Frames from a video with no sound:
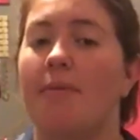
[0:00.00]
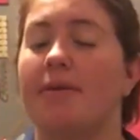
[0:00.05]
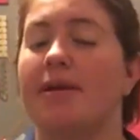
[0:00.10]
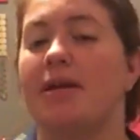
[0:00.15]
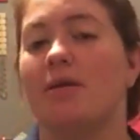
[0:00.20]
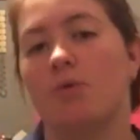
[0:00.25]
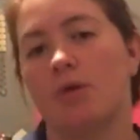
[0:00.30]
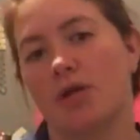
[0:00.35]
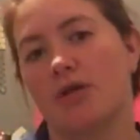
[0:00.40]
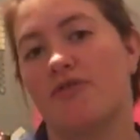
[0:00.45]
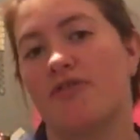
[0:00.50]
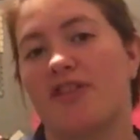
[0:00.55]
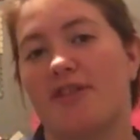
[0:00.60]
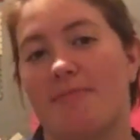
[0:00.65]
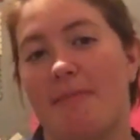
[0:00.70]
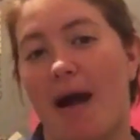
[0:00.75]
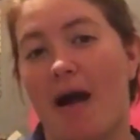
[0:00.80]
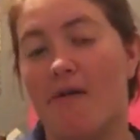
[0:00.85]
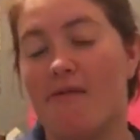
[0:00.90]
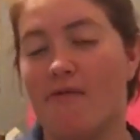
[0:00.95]
He worked for the
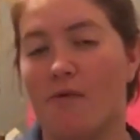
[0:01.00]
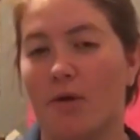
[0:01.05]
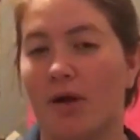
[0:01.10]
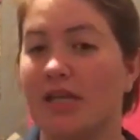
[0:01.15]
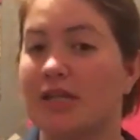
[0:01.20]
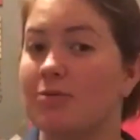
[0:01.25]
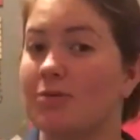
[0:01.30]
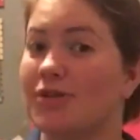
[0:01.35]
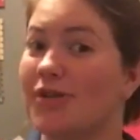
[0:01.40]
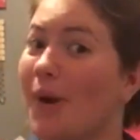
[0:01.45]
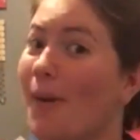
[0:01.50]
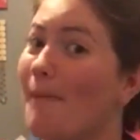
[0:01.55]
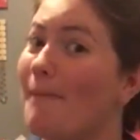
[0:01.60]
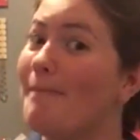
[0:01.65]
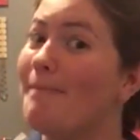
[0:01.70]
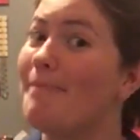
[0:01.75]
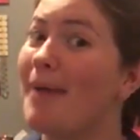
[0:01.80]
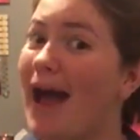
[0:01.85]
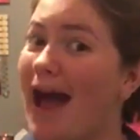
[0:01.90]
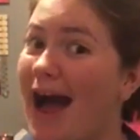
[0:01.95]
Malfoys, which are
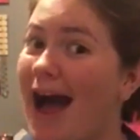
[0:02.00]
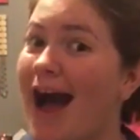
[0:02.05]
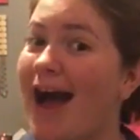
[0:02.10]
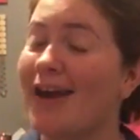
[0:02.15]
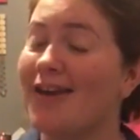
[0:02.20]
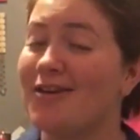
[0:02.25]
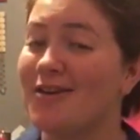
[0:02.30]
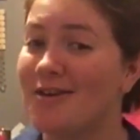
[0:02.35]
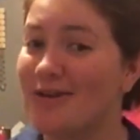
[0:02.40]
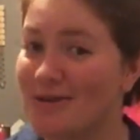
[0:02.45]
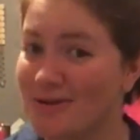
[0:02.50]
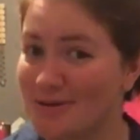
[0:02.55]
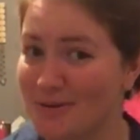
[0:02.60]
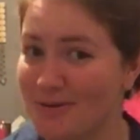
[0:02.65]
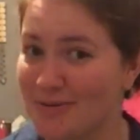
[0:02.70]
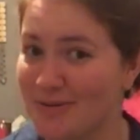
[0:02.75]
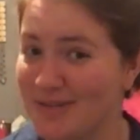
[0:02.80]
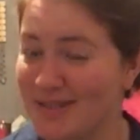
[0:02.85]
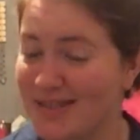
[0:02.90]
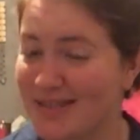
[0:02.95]
bad
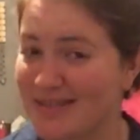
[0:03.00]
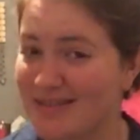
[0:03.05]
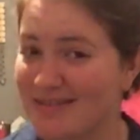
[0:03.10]
news.